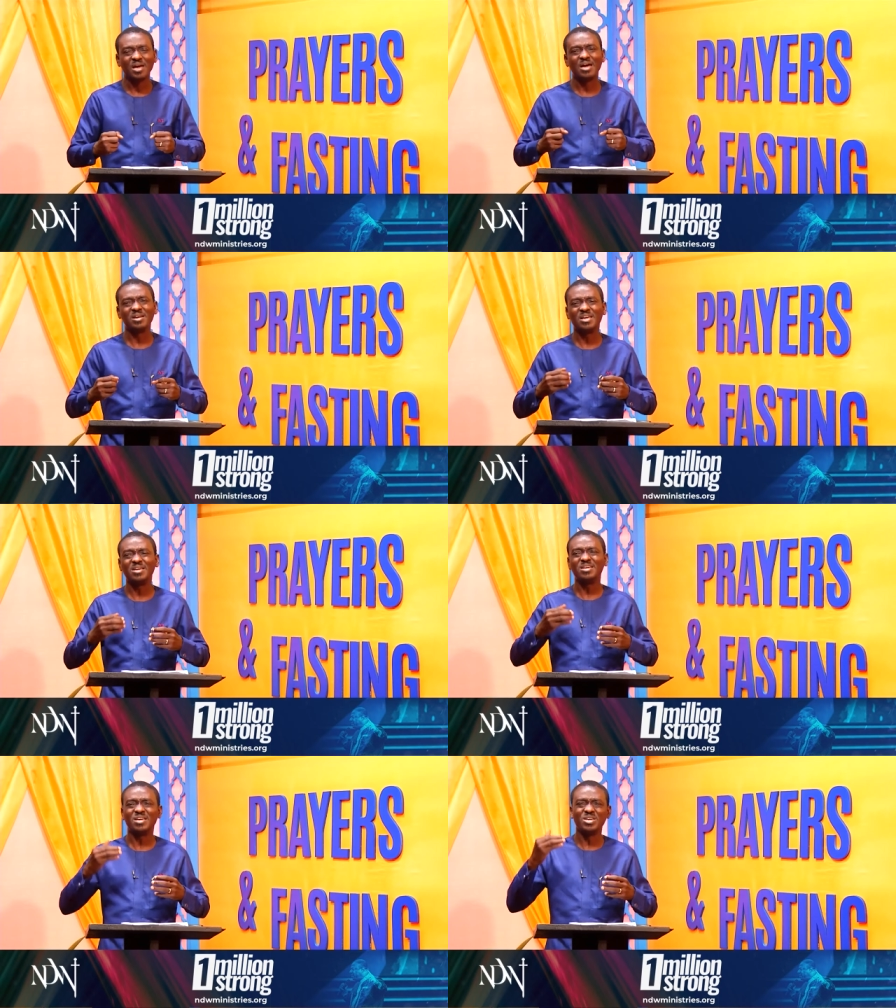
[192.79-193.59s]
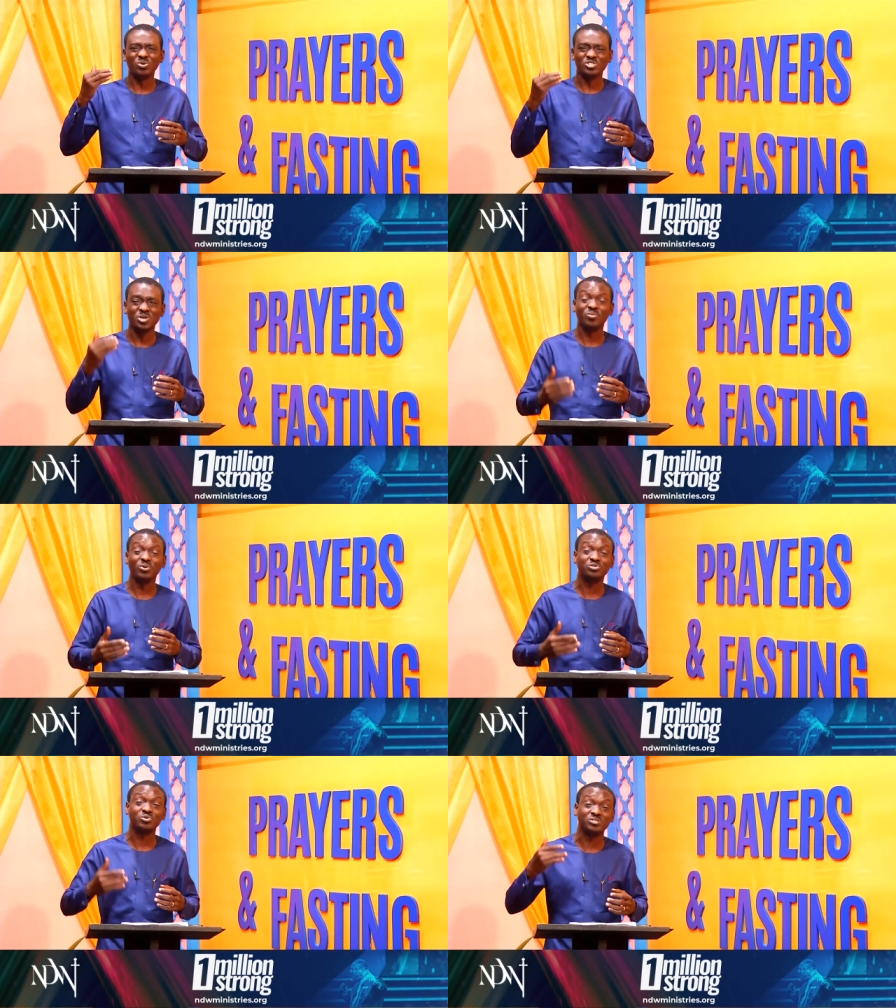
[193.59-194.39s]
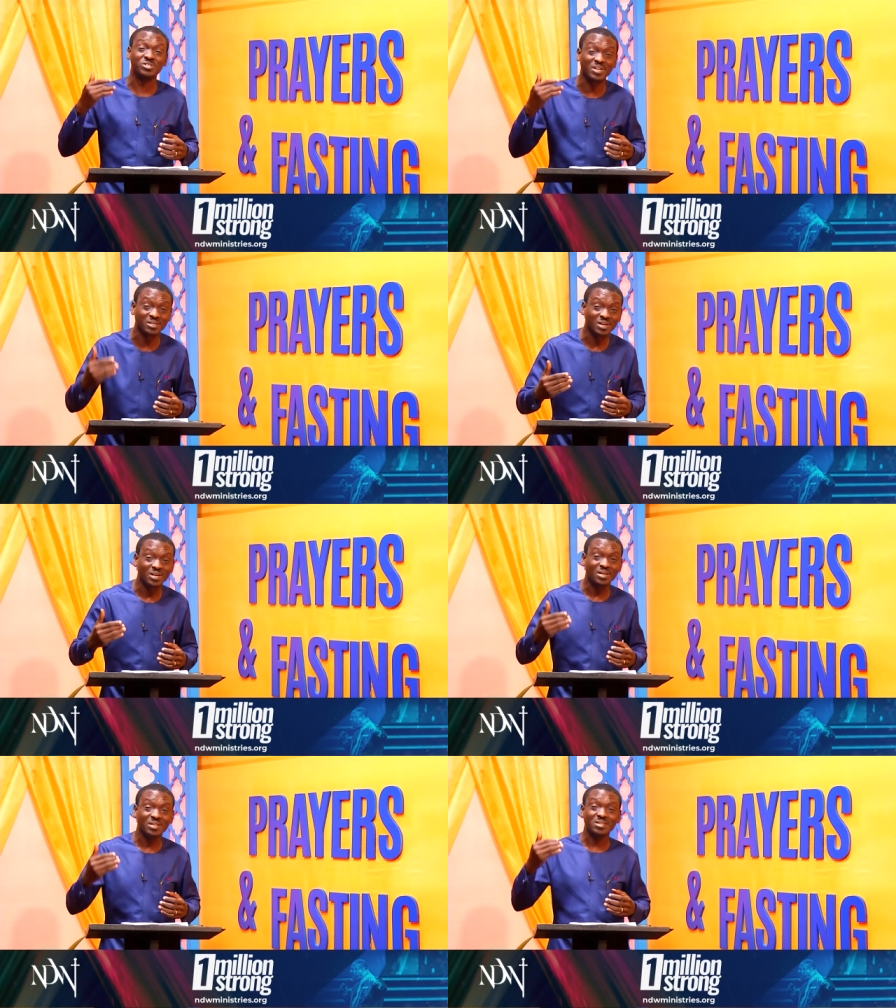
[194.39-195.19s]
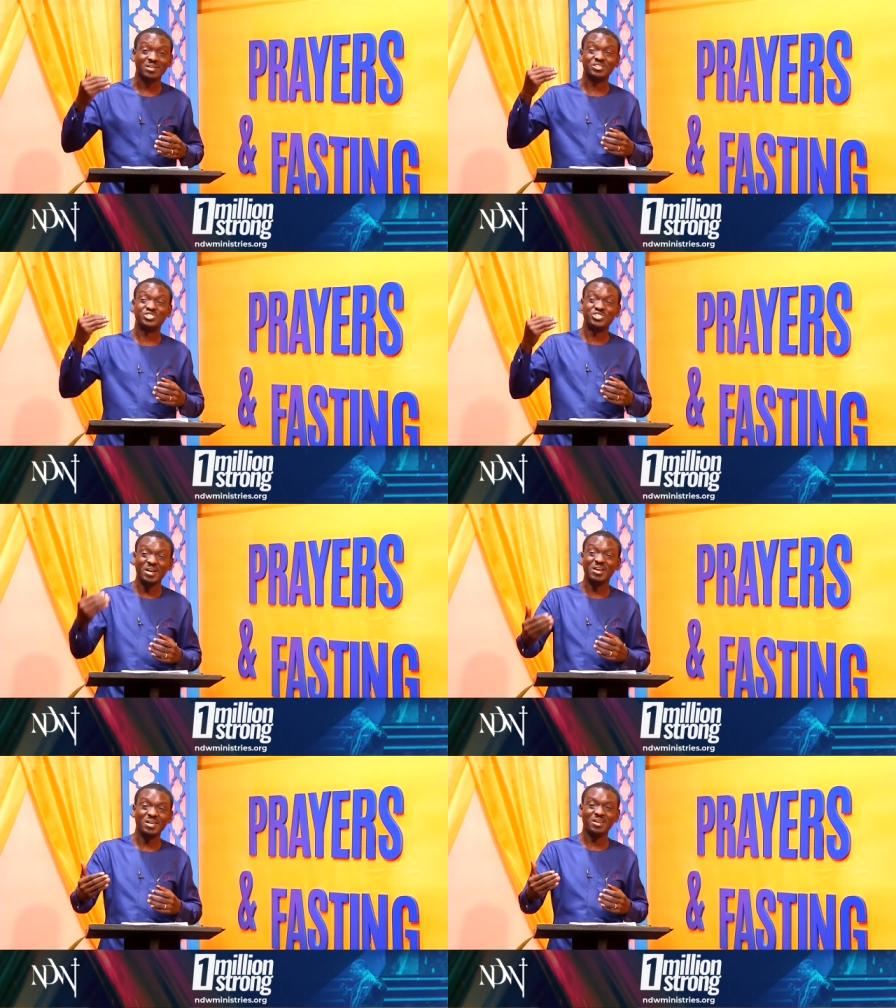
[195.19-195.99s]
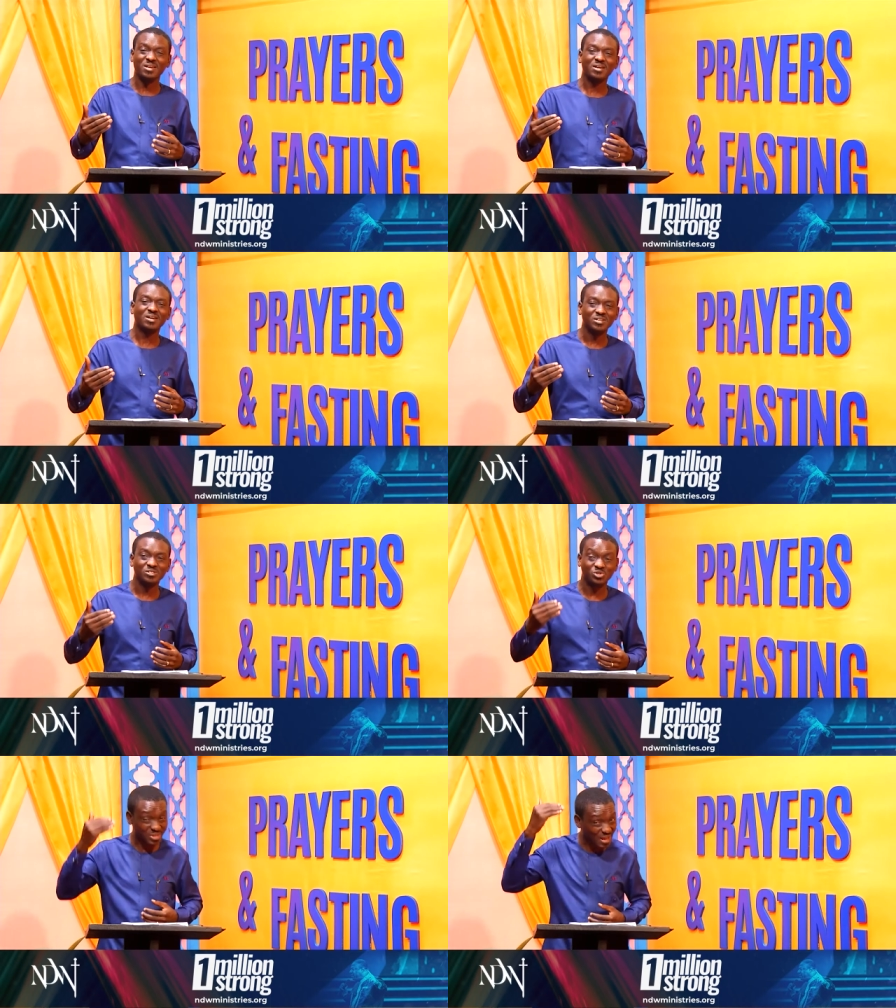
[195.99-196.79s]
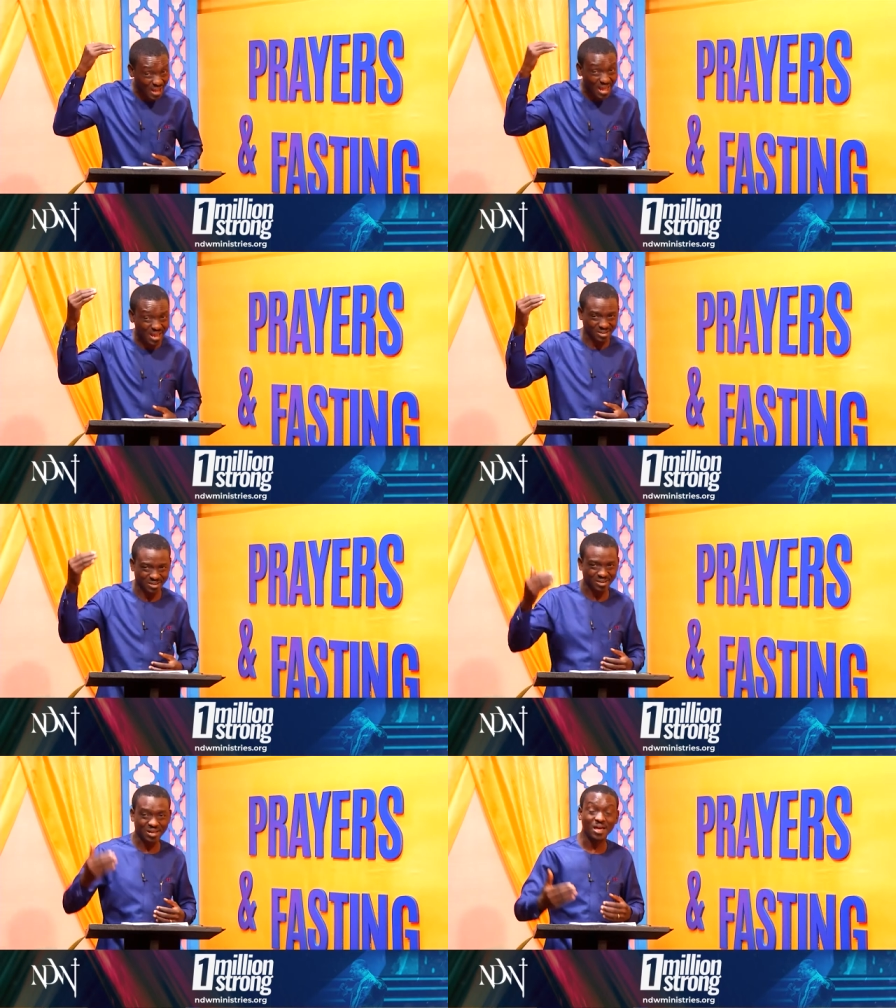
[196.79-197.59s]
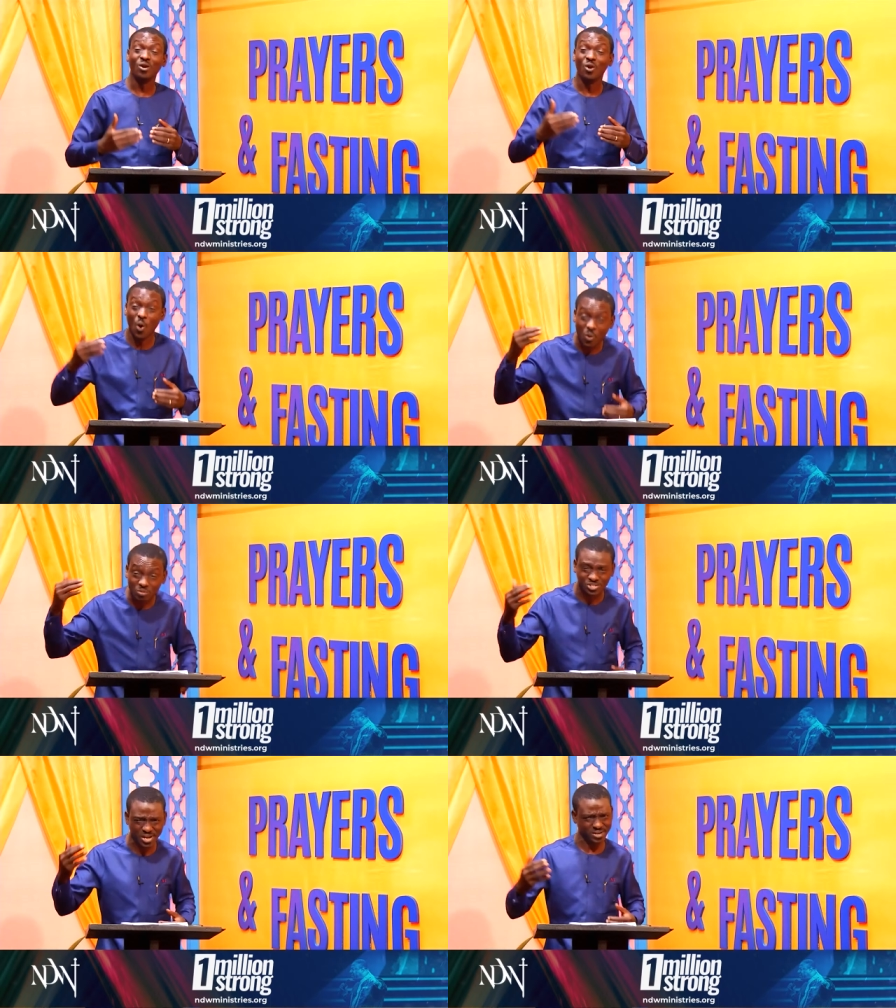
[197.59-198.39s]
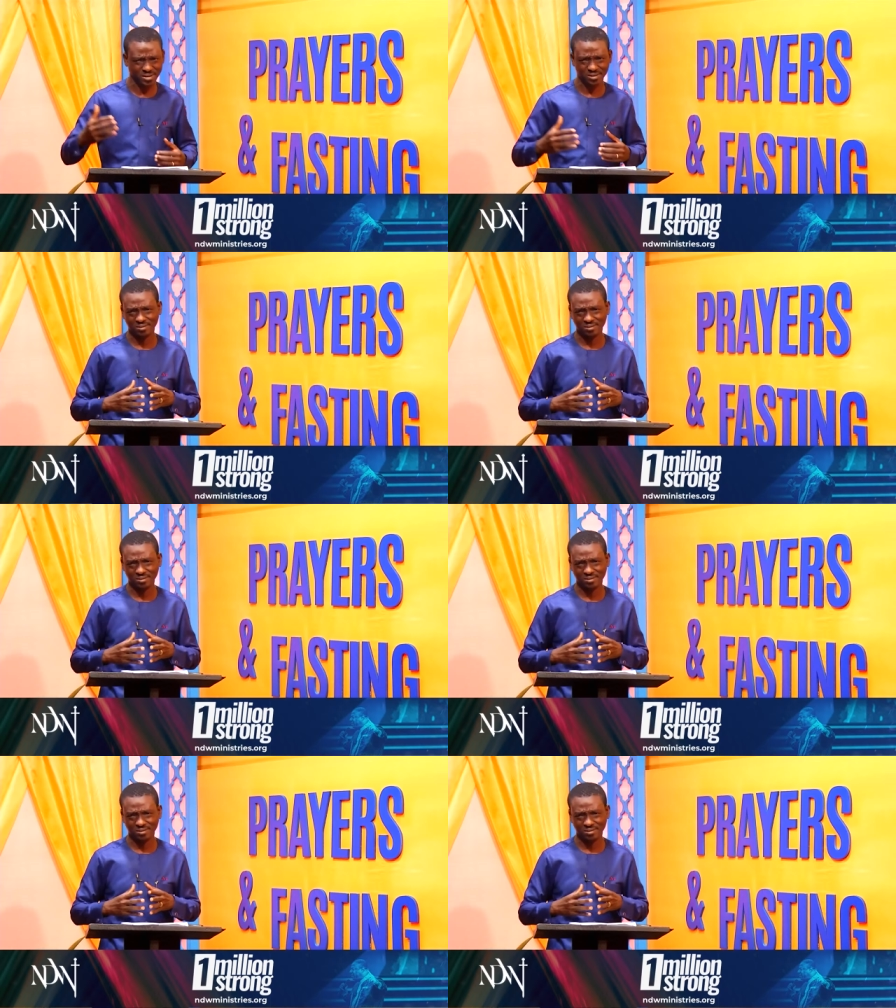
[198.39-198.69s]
and he was able to take the journey to the end, a long journey.